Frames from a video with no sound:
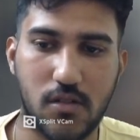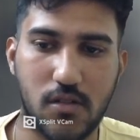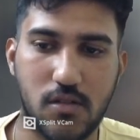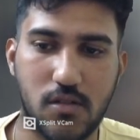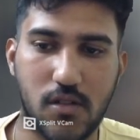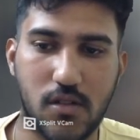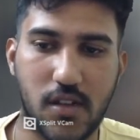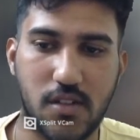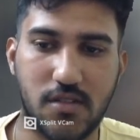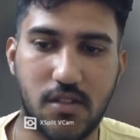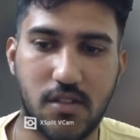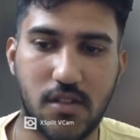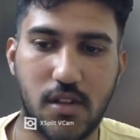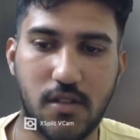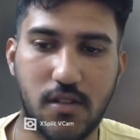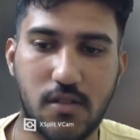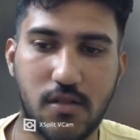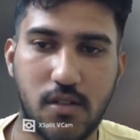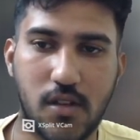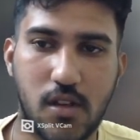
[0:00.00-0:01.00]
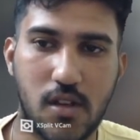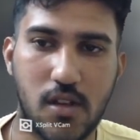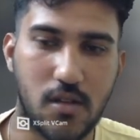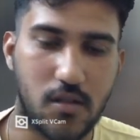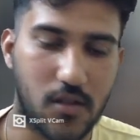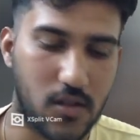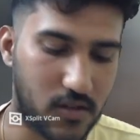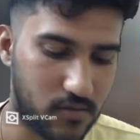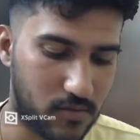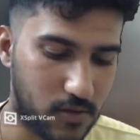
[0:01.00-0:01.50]
exiting.
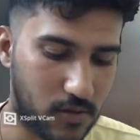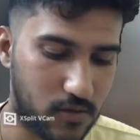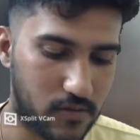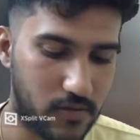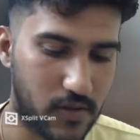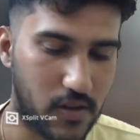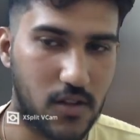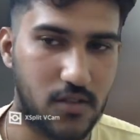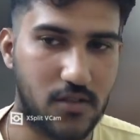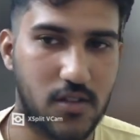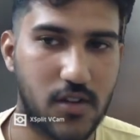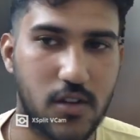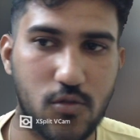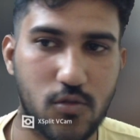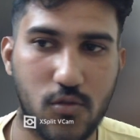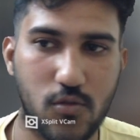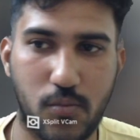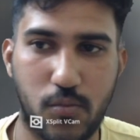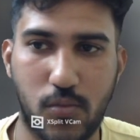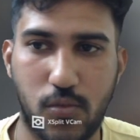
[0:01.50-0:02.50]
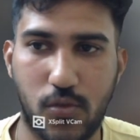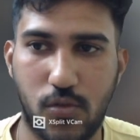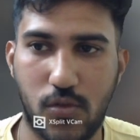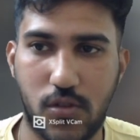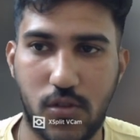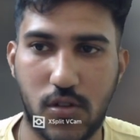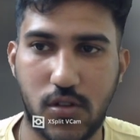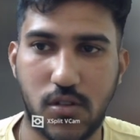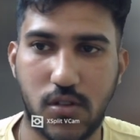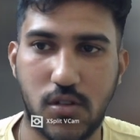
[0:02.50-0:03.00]
It's because we are listening to
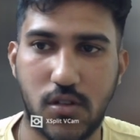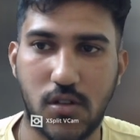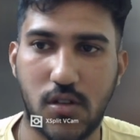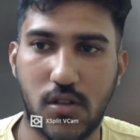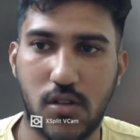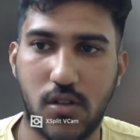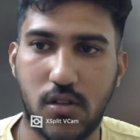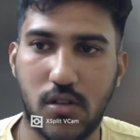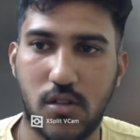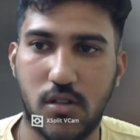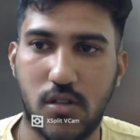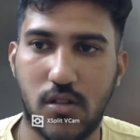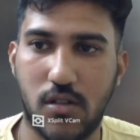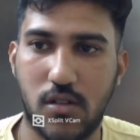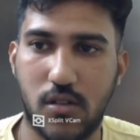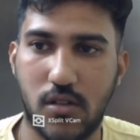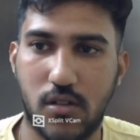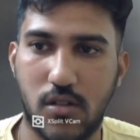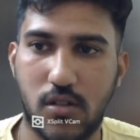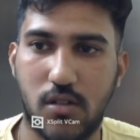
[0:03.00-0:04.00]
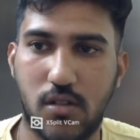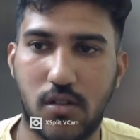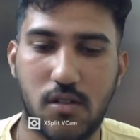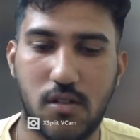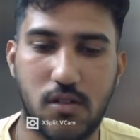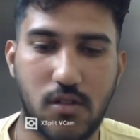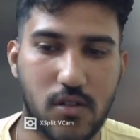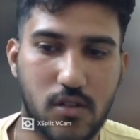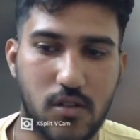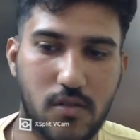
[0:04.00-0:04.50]
port.
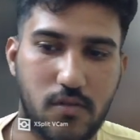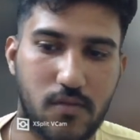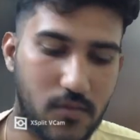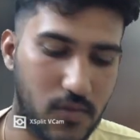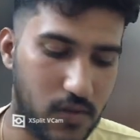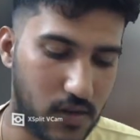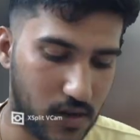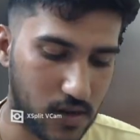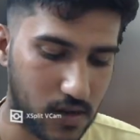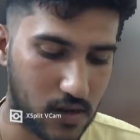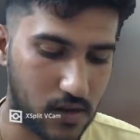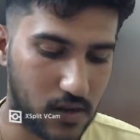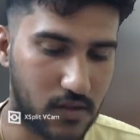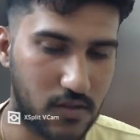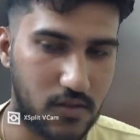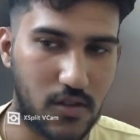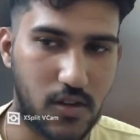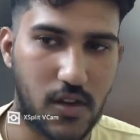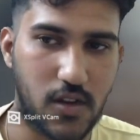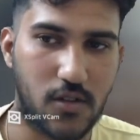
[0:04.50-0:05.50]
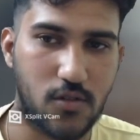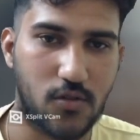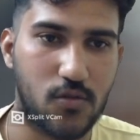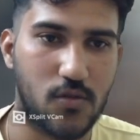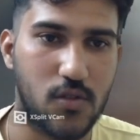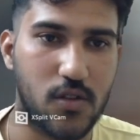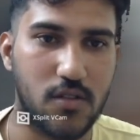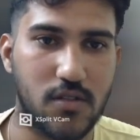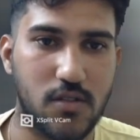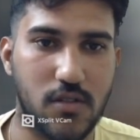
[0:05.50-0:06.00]
Okay, we are listening to,
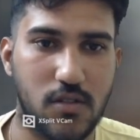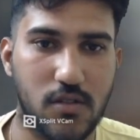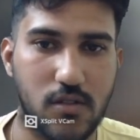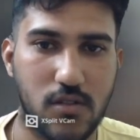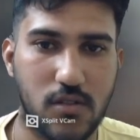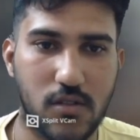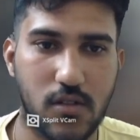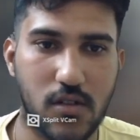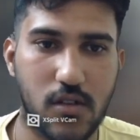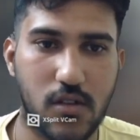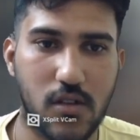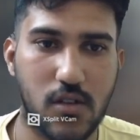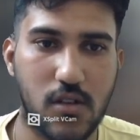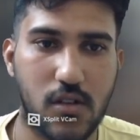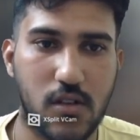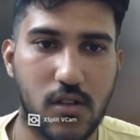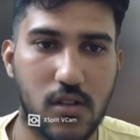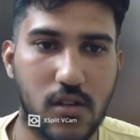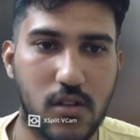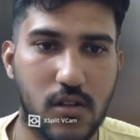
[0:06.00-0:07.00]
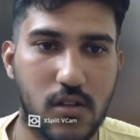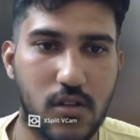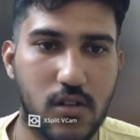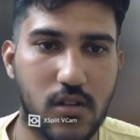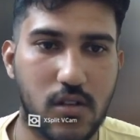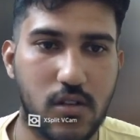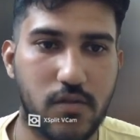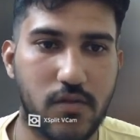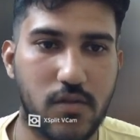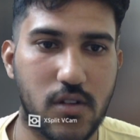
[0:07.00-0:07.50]
let's say,
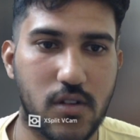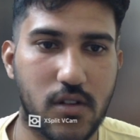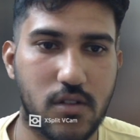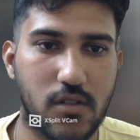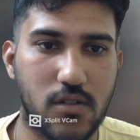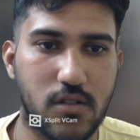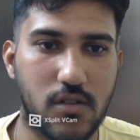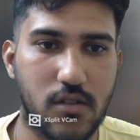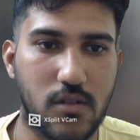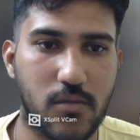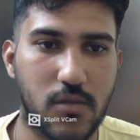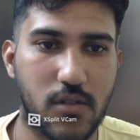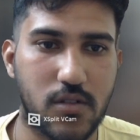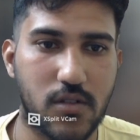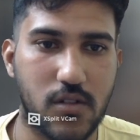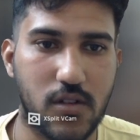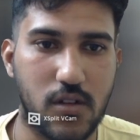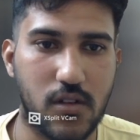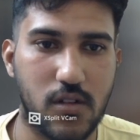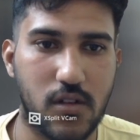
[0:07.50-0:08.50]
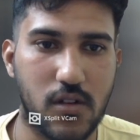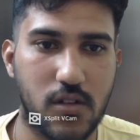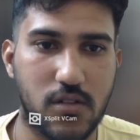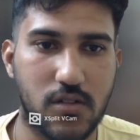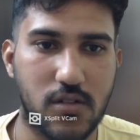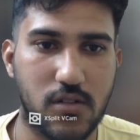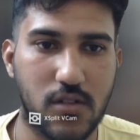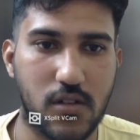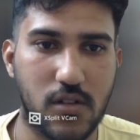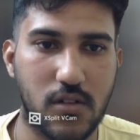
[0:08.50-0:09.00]
if you can see my screen,
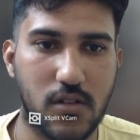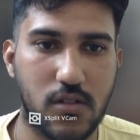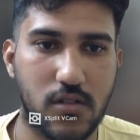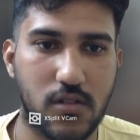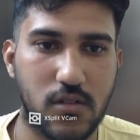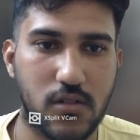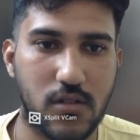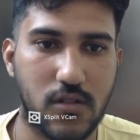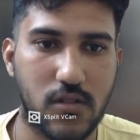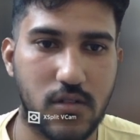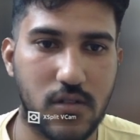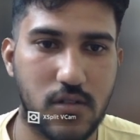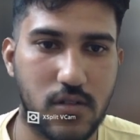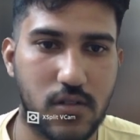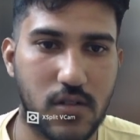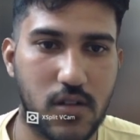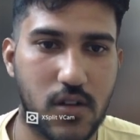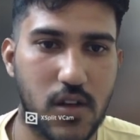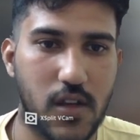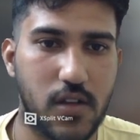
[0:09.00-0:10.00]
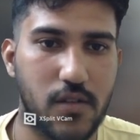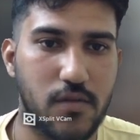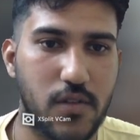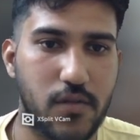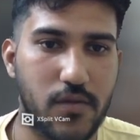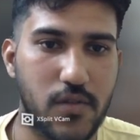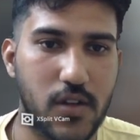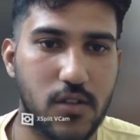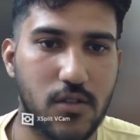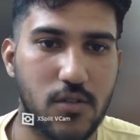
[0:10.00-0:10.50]
let's say
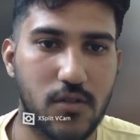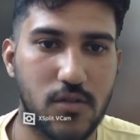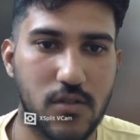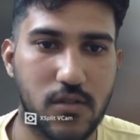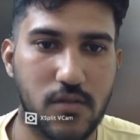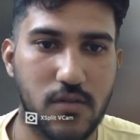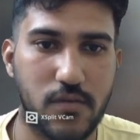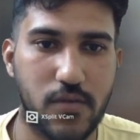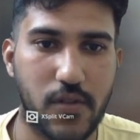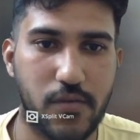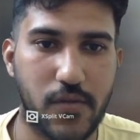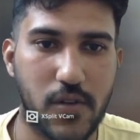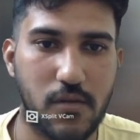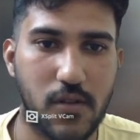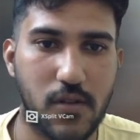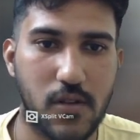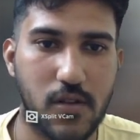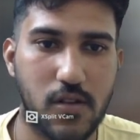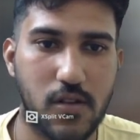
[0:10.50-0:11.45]
i50,051.